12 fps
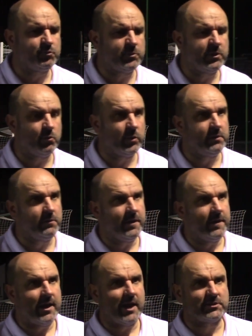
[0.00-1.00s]
We
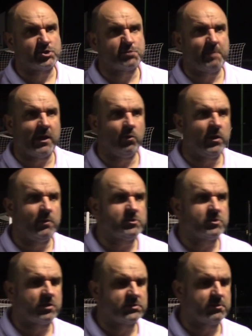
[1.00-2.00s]
had a spell where we
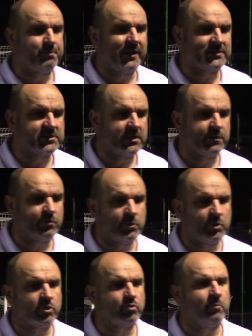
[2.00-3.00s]
started to pass it. I thought we
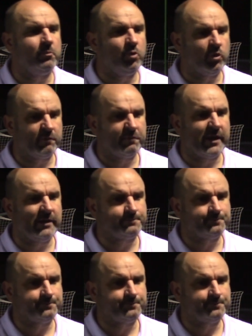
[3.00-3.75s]
could have done more of that.